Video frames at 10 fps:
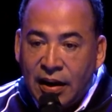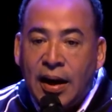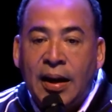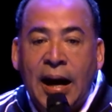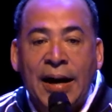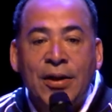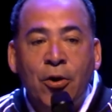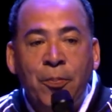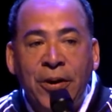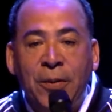And I
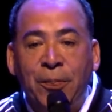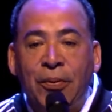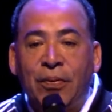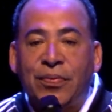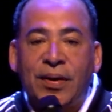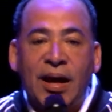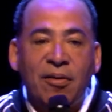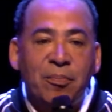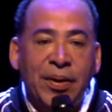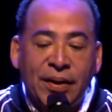know people that
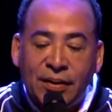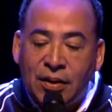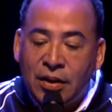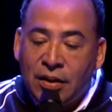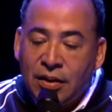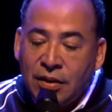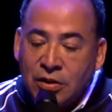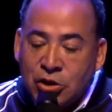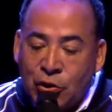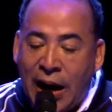have been
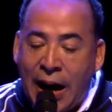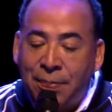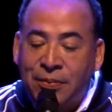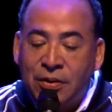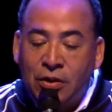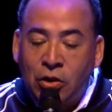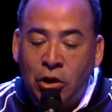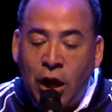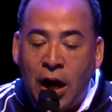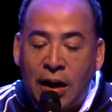trapped,
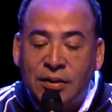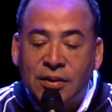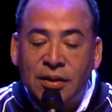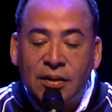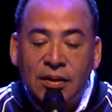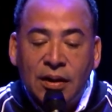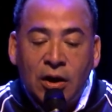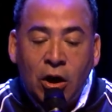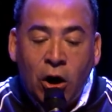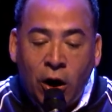locked,
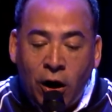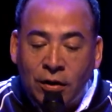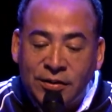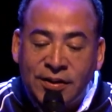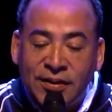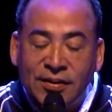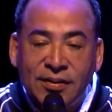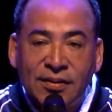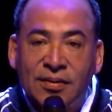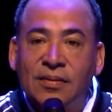halted
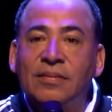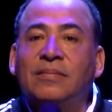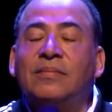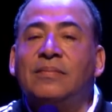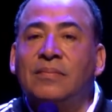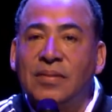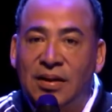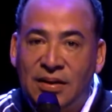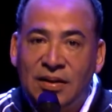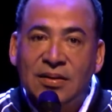
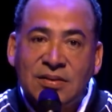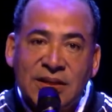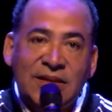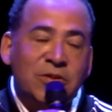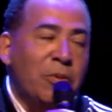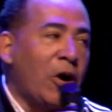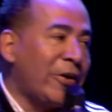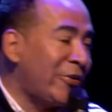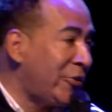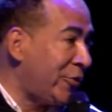since
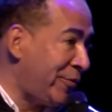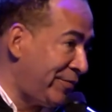March.